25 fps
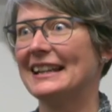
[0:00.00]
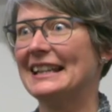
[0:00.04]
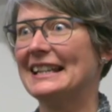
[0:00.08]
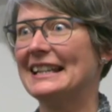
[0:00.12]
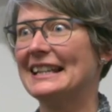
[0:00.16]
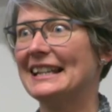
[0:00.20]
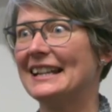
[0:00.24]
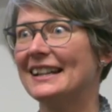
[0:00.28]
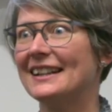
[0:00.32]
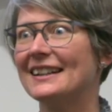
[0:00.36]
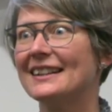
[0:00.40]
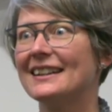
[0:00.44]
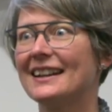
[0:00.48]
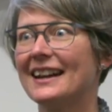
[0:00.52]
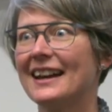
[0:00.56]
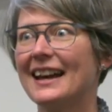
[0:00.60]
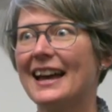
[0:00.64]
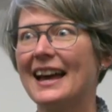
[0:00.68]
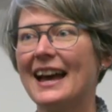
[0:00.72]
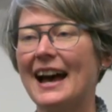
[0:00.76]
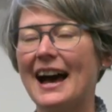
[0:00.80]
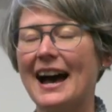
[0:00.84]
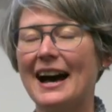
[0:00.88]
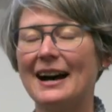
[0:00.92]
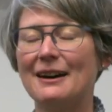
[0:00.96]
here.
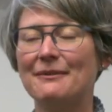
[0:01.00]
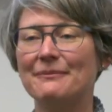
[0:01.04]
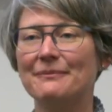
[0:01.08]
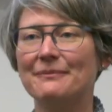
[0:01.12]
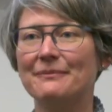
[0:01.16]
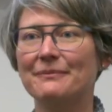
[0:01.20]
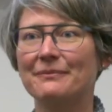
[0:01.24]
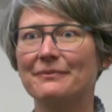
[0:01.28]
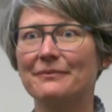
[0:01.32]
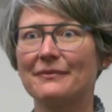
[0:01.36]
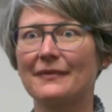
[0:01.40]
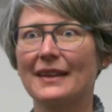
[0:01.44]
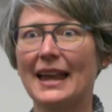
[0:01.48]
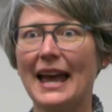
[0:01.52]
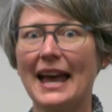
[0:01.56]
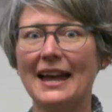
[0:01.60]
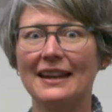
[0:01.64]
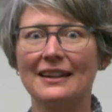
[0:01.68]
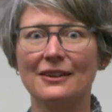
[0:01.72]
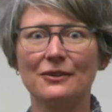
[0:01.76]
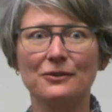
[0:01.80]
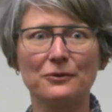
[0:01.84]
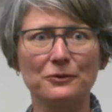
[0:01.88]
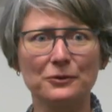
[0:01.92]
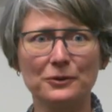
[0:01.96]

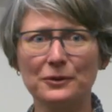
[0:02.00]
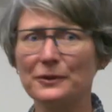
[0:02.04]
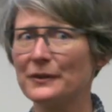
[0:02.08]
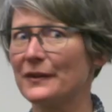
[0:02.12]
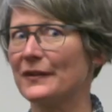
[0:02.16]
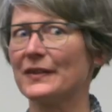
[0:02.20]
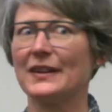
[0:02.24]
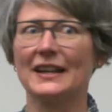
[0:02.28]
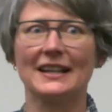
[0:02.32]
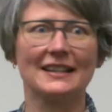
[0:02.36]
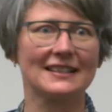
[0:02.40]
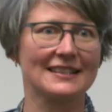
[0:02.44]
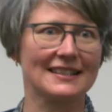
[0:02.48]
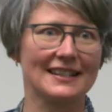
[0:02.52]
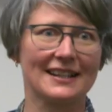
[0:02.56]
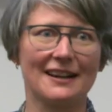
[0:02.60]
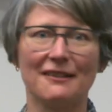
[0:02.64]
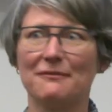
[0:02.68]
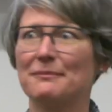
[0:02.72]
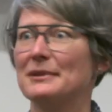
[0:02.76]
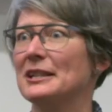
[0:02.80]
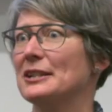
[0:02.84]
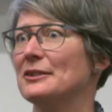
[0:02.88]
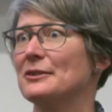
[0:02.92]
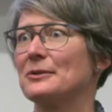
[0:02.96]
And all the things that
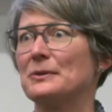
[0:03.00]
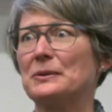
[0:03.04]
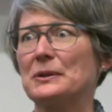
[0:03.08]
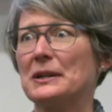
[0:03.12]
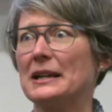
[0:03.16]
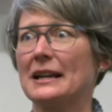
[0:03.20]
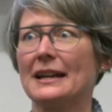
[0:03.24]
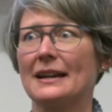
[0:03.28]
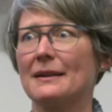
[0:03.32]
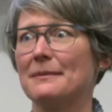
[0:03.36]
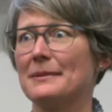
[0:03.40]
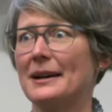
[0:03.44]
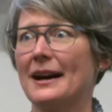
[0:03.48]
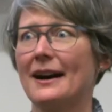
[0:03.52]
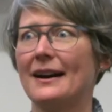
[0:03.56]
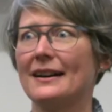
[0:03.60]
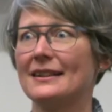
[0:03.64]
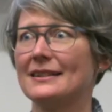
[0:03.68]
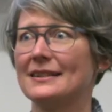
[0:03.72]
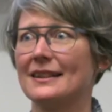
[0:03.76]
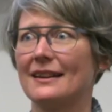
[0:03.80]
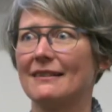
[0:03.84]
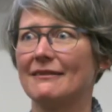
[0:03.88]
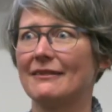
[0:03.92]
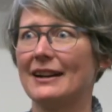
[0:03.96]
I've been talking
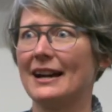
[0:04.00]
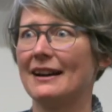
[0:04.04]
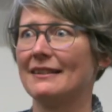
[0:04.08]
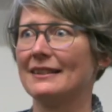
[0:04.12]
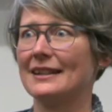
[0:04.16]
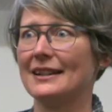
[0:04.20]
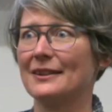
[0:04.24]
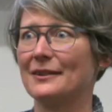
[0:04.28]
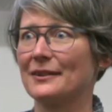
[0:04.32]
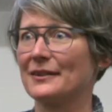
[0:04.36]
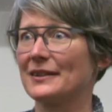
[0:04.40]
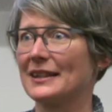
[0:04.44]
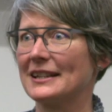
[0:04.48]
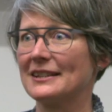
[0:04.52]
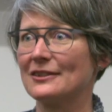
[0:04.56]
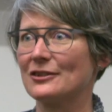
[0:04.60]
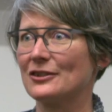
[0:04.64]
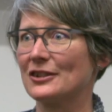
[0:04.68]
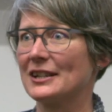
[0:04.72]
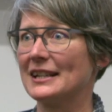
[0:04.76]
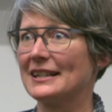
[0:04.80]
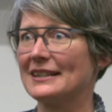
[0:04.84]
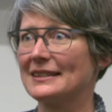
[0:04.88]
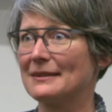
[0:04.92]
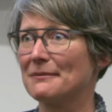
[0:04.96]
about around healthy
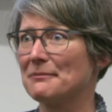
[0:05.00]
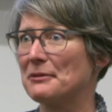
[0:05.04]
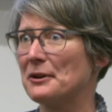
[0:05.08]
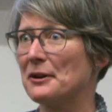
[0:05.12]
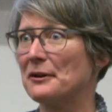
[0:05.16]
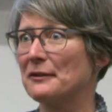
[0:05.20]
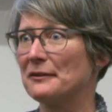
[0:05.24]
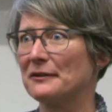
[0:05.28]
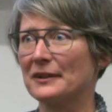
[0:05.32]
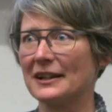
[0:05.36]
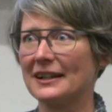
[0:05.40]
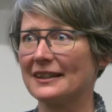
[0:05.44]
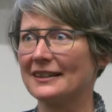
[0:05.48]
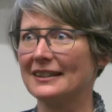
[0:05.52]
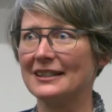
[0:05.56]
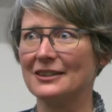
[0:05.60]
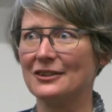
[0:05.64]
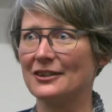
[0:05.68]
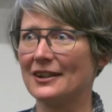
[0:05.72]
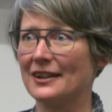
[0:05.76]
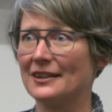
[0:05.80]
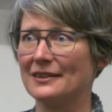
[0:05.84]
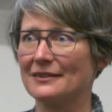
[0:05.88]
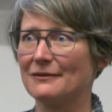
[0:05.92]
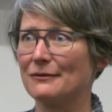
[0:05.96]
streets are
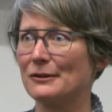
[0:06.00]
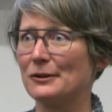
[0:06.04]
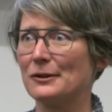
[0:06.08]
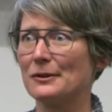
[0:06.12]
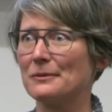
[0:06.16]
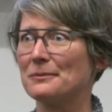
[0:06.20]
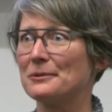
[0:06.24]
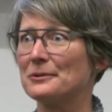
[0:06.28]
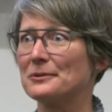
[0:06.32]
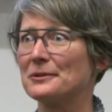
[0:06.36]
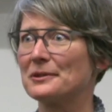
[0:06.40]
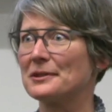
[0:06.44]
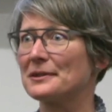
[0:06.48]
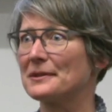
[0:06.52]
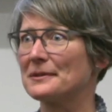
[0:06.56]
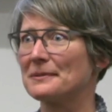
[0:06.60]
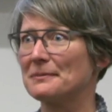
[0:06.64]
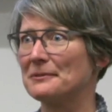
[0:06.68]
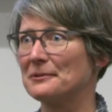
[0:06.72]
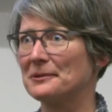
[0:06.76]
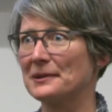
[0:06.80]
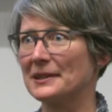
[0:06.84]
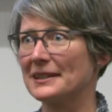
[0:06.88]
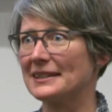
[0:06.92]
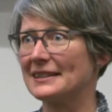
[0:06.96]
perfectly transferable to
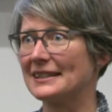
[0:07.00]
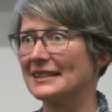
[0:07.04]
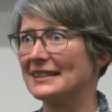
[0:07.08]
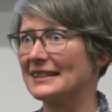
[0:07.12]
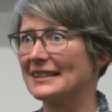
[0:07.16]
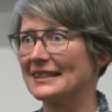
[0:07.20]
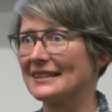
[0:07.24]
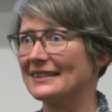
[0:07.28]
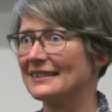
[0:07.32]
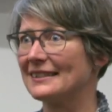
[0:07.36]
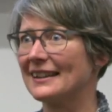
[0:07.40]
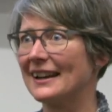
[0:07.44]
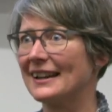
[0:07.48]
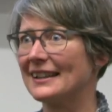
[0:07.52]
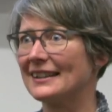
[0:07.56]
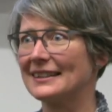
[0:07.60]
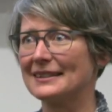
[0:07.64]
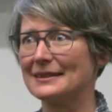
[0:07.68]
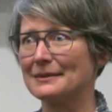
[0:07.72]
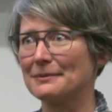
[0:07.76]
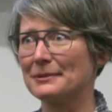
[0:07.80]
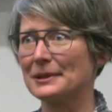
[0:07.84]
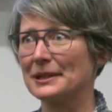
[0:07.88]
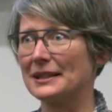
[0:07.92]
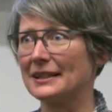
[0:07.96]
small cities like
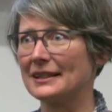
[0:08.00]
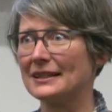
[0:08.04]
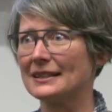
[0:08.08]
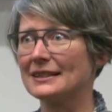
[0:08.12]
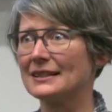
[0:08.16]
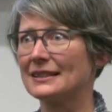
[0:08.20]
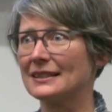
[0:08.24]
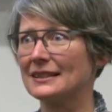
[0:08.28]
Brisbane.